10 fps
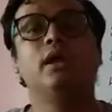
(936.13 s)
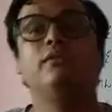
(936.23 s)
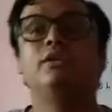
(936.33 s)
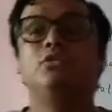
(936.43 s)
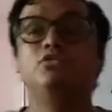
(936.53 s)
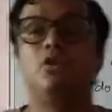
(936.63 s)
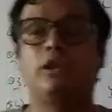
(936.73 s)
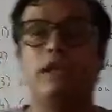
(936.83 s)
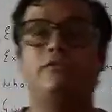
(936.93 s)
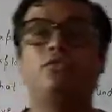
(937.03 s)
We do not
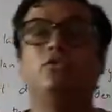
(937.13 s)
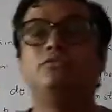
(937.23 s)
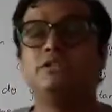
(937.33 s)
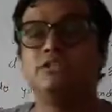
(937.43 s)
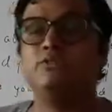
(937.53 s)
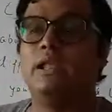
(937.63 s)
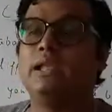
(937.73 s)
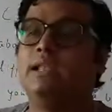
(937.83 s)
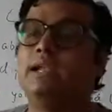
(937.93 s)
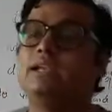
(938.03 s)
have roads which is well
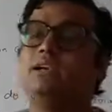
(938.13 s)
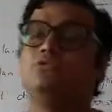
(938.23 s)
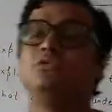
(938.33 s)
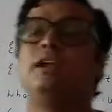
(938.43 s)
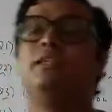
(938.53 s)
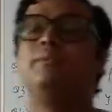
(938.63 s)
connected so that the